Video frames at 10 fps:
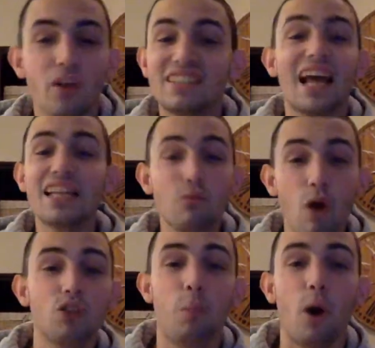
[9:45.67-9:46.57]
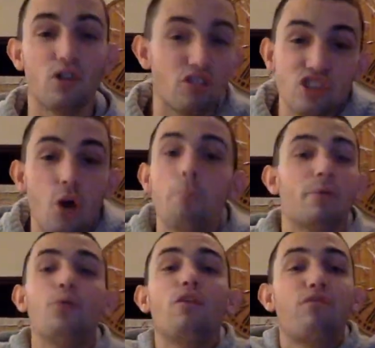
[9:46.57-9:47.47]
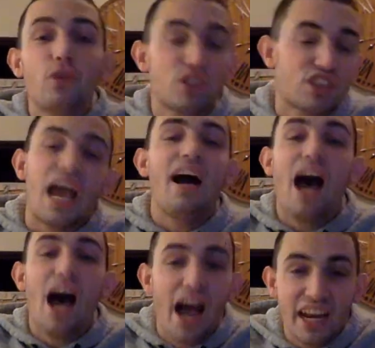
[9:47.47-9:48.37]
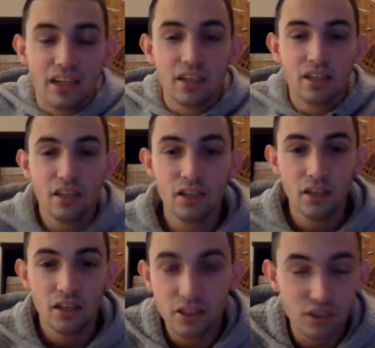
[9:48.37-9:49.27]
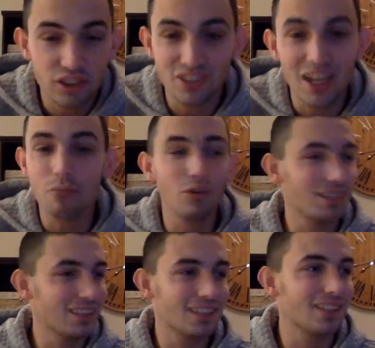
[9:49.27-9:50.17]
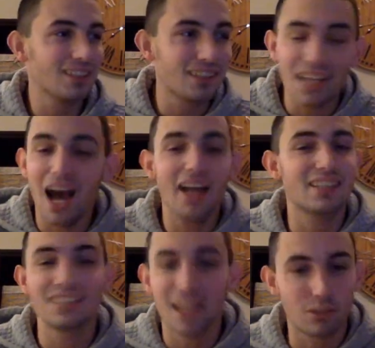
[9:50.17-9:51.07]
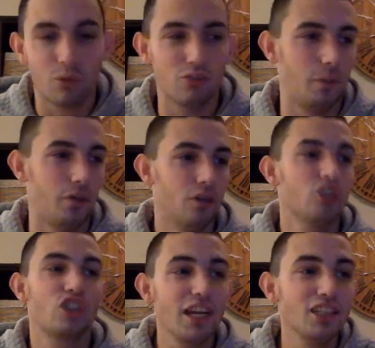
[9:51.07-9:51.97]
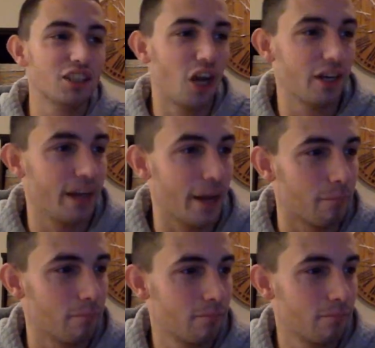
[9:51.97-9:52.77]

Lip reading: it's not the Rose Bowl. There's no beautiful skyline. It's not Rose. This is not the Rose Bowl. Change the darn name.